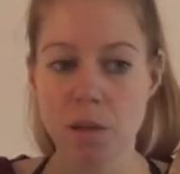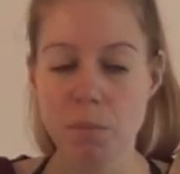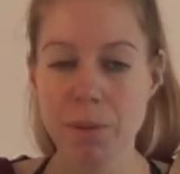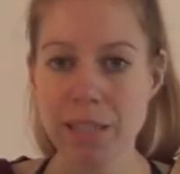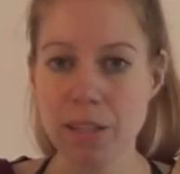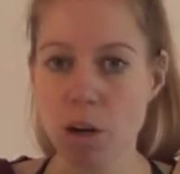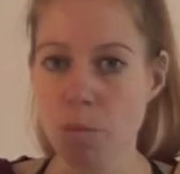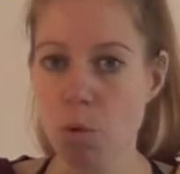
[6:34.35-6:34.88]

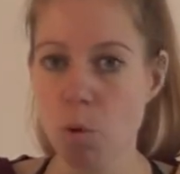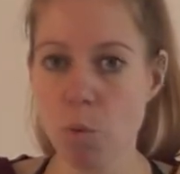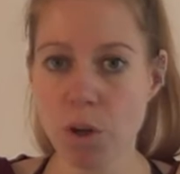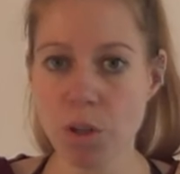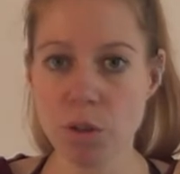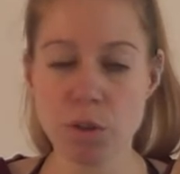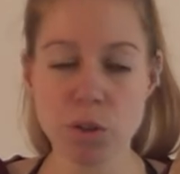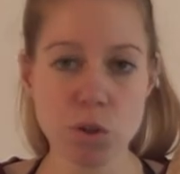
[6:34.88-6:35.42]
become
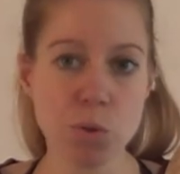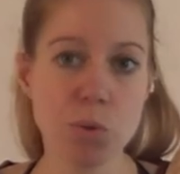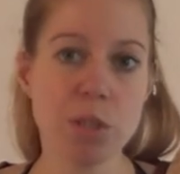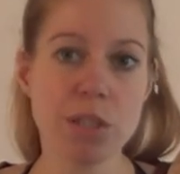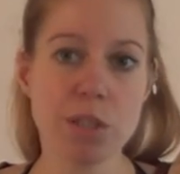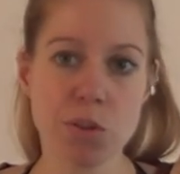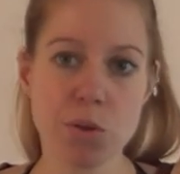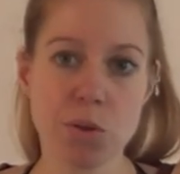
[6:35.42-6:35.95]
1 or 2
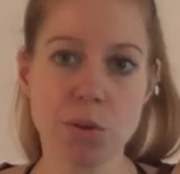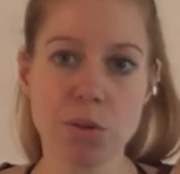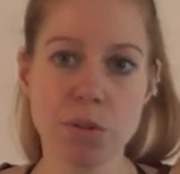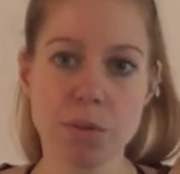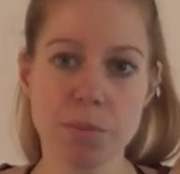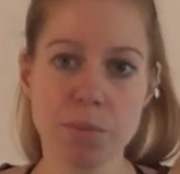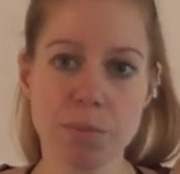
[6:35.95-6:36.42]
years old.